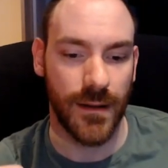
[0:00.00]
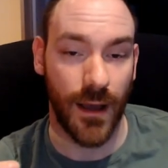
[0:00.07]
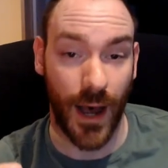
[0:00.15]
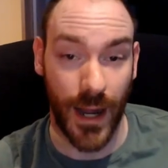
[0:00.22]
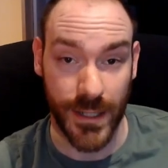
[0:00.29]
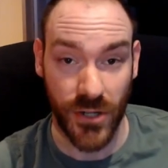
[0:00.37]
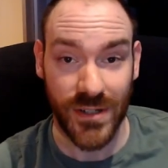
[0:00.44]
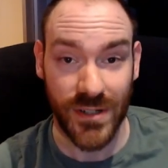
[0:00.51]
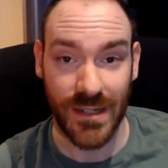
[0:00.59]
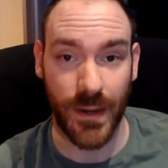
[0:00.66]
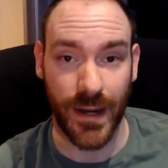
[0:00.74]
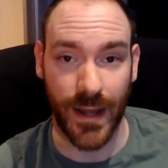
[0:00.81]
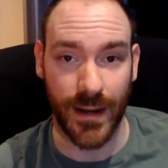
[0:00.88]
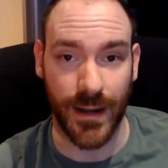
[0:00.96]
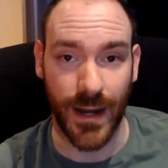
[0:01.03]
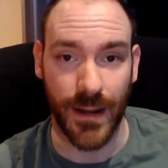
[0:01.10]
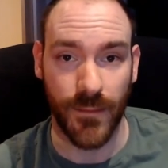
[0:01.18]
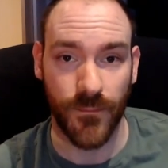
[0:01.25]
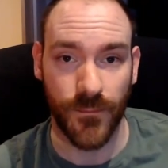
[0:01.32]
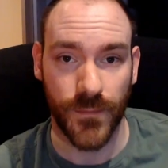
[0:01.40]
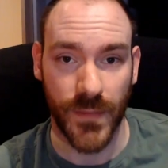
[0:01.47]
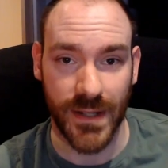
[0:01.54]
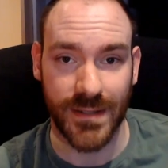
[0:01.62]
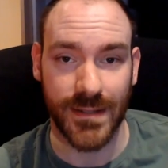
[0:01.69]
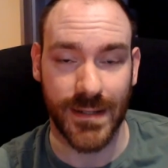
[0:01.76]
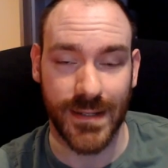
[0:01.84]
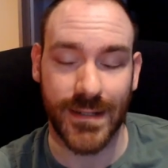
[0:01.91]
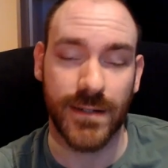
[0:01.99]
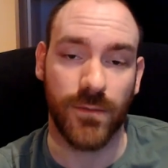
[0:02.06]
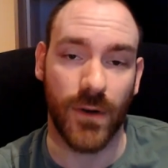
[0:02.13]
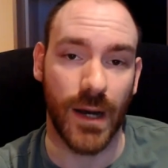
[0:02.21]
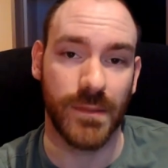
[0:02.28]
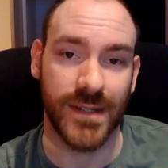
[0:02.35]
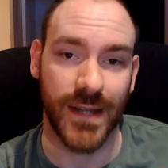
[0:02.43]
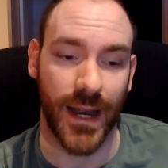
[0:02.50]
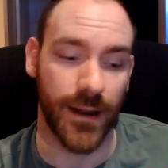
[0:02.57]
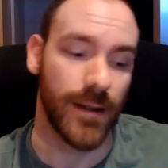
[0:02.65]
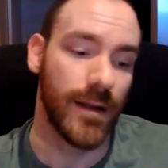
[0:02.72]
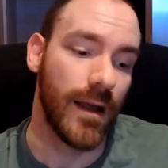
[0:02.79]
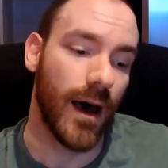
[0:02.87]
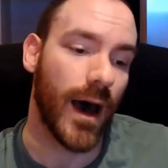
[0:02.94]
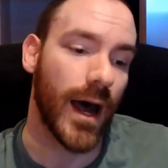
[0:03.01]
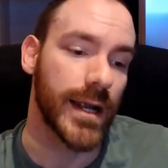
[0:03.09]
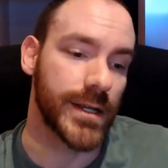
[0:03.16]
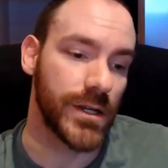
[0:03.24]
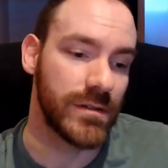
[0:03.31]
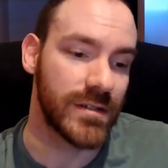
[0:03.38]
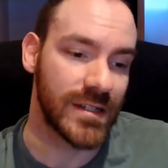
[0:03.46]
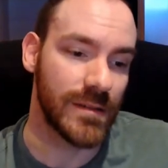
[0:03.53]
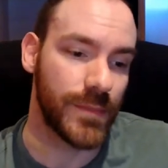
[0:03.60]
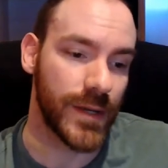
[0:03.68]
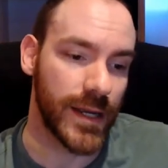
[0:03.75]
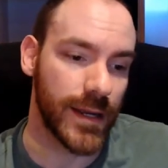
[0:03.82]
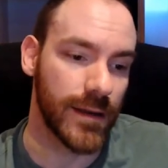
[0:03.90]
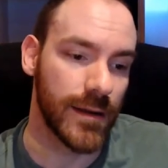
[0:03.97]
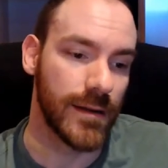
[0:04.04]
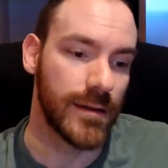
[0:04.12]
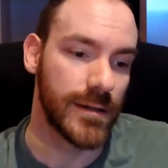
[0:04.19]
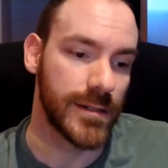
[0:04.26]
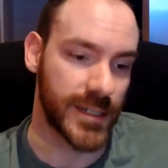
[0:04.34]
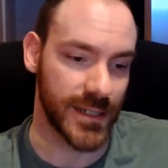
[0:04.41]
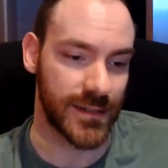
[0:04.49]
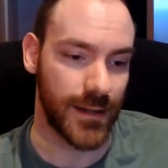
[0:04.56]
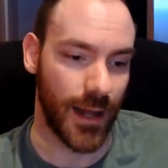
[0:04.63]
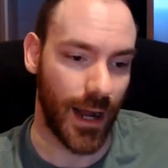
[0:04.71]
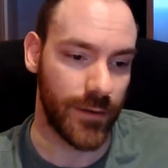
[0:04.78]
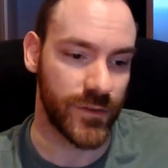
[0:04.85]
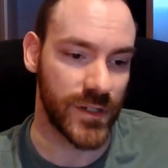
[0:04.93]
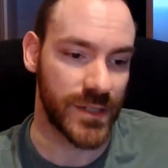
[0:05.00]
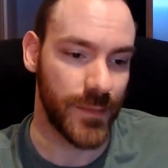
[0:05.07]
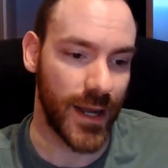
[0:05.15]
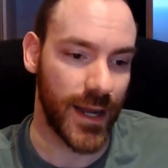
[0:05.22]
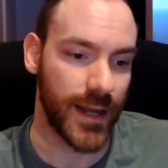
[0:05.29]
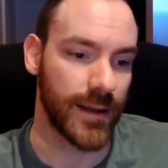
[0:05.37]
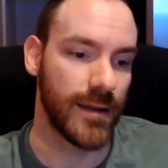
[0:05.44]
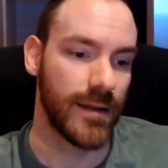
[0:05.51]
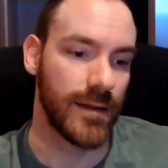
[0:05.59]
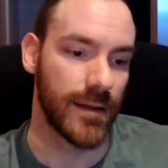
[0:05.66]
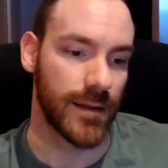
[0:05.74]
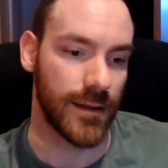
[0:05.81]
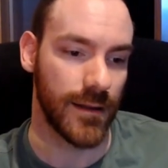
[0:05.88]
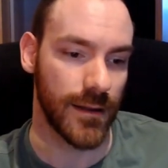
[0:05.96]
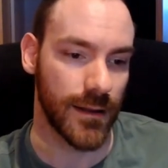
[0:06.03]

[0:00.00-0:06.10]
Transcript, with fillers: I used to be that guy. This this is what I'm saying. I used to be just the average man that